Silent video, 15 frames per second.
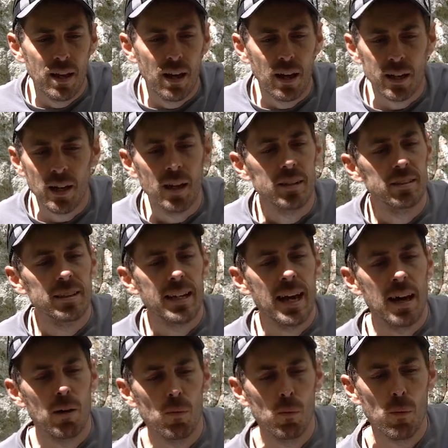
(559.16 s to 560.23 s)
I can't say
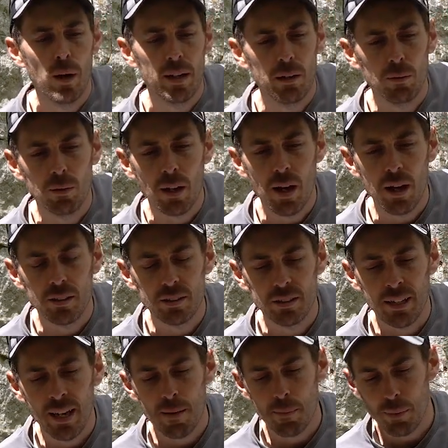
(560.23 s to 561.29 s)
how well it'll last
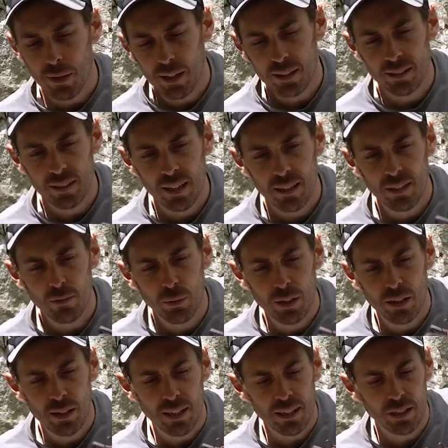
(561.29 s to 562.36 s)
yet, but like I said, we
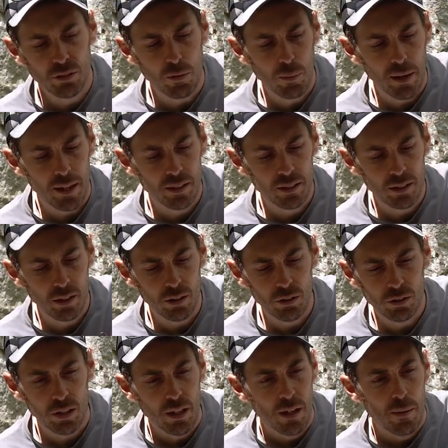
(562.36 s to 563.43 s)
can at least replace
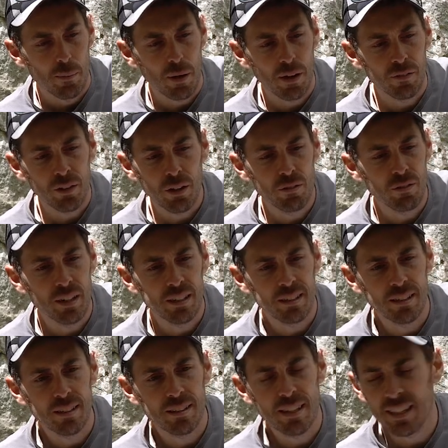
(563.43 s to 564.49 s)
those. But I've no
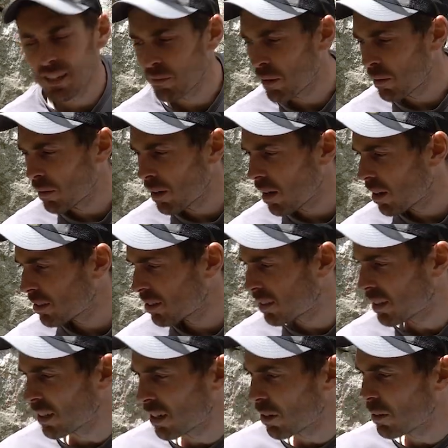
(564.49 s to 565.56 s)
reason to think it won't last,
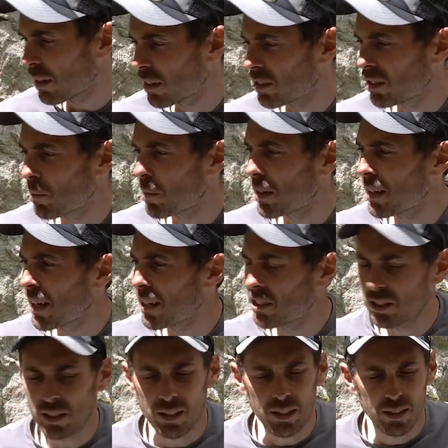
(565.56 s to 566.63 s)
in a similar
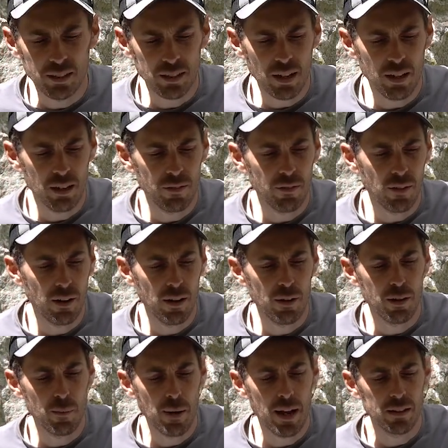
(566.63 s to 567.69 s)
nature to this kind of
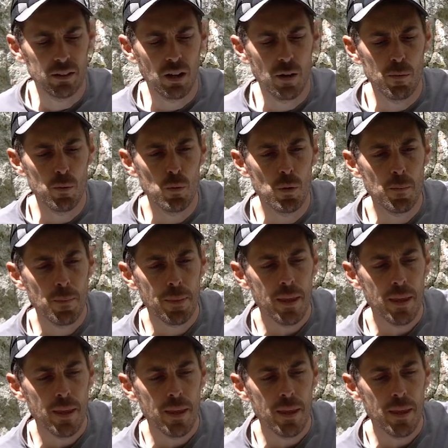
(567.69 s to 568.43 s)
the Black Diamond one.